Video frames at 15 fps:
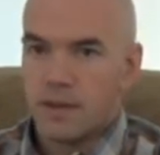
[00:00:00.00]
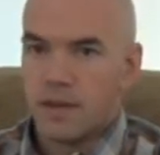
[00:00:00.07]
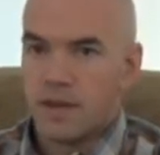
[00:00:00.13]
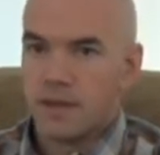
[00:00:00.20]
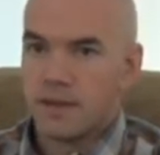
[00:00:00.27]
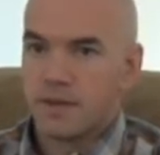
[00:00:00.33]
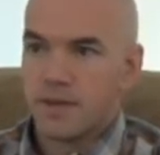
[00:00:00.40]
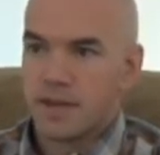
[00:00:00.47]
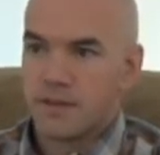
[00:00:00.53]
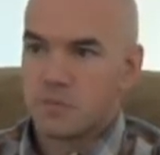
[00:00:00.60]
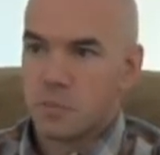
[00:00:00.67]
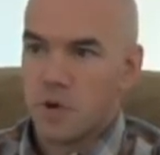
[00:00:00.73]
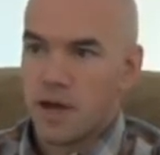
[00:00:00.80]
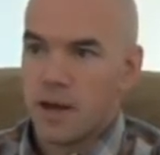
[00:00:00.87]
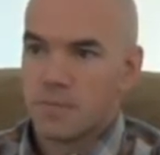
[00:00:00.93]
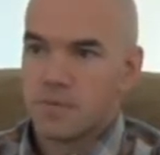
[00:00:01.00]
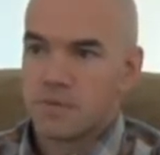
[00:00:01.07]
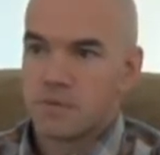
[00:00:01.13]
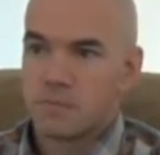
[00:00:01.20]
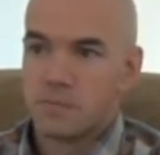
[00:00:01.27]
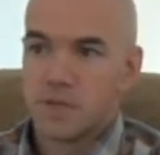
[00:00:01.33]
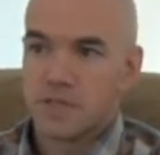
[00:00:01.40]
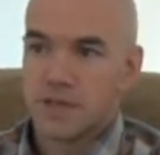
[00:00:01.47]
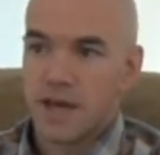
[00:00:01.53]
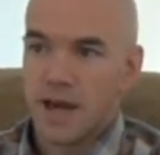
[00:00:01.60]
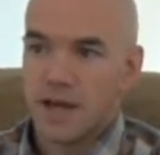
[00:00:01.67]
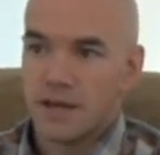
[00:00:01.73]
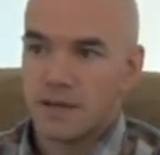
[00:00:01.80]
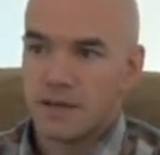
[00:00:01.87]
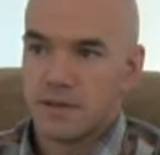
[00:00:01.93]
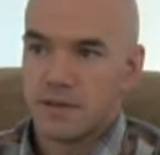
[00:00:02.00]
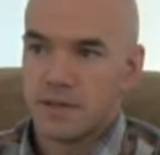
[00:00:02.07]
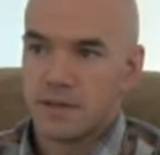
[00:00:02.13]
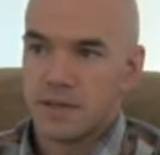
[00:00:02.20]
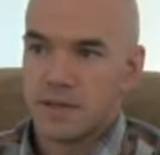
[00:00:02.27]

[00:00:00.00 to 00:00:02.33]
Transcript: that that's perhaps misguided.